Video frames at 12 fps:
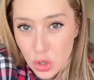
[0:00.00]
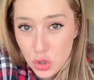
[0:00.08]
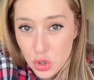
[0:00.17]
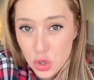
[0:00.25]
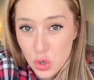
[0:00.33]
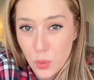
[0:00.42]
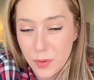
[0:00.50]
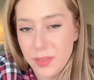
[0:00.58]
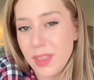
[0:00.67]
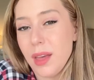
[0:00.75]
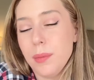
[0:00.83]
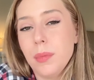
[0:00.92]
2 of
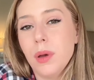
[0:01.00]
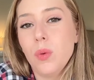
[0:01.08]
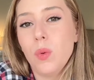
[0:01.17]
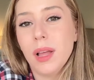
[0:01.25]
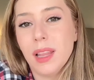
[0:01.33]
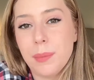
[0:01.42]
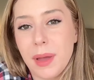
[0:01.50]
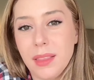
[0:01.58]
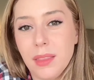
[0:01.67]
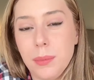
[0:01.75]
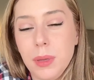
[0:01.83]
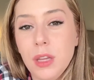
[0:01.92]
them while I'm at
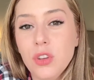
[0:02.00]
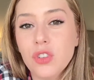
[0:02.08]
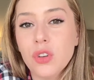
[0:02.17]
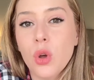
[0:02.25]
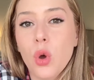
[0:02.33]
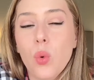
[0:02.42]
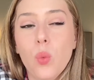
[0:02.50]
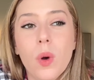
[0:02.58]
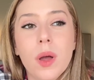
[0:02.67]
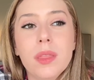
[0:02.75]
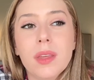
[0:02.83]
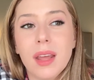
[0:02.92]
the beach.
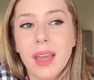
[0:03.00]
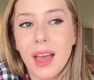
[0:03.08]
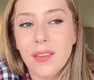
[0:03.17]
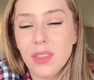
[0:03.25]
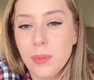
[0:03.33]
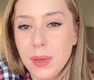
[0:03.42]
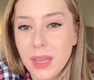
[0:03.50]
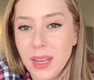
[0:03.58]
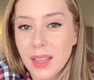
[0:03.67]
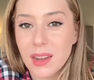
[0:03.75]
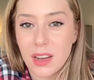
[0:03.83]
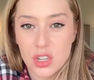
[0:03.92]
One that I have in the beginning
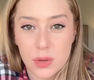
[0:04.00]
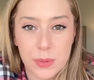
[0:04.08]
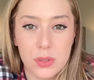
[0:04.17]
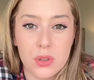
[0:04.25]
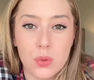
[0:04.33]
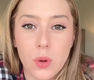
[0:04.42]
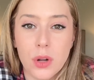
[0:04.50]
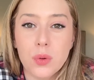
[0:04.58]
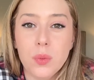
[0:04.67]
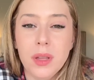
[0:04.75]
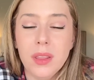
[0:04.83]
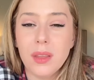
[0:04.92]
that I jump into the water
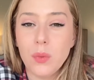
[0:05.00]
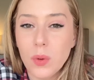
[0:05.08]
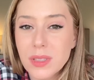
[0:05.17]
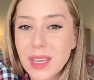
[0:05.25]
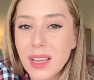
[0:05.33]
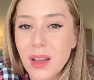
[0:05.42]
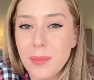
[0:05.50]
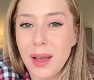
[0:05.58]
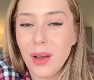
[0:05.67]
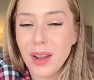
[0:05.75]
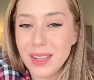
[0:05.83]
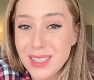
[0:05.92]
with, and once I come
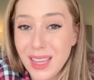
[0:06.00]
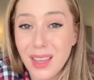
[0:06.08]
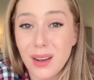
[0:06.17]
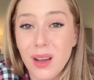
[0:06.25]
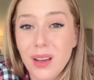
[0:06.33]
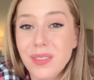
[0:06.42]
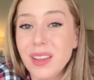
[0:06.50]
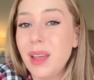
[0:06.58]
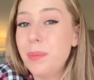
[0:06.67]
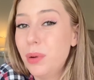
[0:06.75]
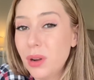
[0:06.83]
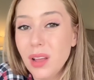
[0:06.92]
out, I take it off and I
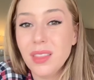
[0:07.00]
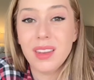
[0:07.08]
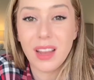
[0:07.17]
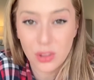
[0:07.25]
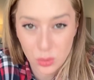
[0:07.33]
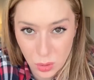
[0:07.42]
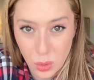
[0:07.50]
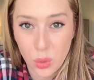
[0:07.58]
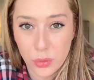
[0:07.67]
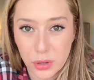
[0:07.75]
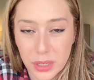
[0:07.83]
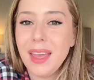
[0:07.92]
put on the next one
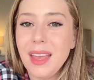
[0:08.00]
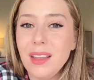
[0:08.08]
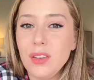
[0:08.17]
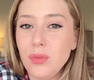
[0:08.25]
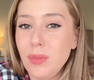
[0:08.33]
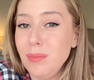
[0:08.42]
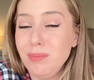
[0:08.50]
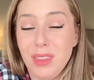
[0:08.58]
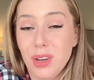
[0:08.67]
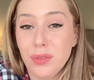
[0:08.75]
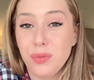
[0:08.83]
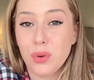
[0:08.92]
over it. It
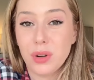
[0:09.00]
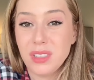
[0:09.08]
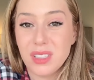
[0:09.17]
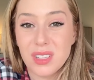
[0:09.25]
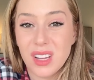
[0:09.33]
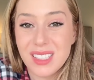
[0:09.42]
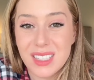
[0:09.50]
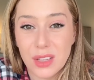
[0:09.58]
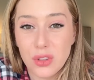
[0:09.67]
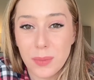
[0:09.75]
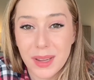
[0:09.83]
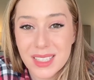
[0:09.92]
therefore does not stick
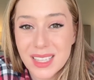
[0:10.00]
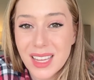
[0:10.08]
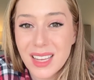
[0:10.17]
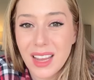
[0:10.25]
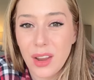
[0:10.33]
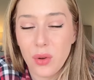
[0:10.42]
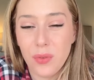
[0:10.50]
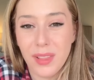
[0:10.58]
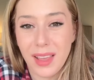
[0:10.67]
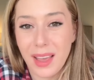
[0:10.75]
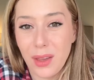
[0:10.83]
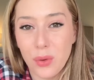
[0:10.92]
to my skin. I don't feel
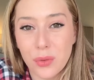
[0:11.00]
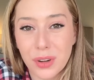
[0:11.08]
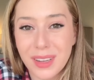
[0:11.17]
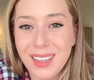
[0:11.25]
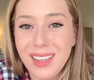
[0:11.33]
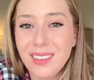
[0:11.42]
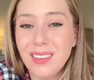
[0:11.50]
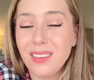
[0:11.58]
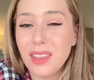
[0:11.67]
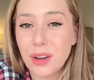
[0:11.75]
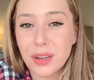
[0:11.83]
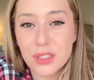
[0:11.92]
like I overheat.
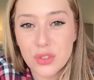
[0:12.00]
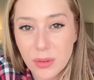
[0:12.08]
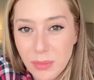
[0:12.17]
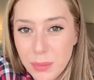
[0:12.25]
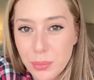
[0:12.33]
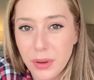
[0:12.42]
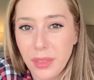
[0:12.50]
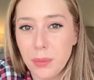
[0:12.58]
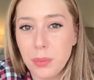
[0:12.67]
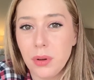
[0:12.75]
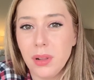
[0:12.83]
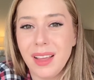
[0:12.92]
They're extremely
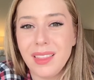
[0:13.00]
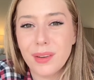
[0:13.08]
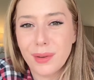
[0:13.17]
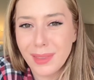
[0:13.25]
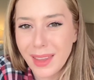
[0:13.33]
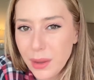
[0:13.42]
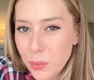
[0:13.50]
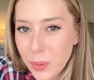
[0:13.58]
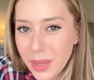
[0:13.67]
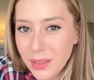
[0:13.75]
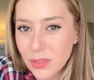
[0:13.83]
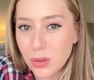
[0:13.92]
breathable and they're
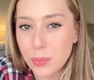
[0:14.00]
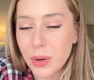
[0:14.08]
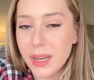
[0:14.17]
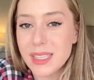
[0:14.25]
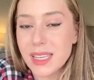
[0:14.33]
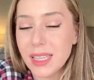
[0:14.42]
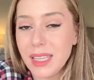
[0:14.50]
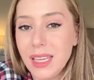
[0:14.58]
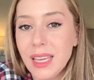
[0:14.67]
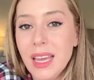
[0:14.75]
lightweight, surprisingly.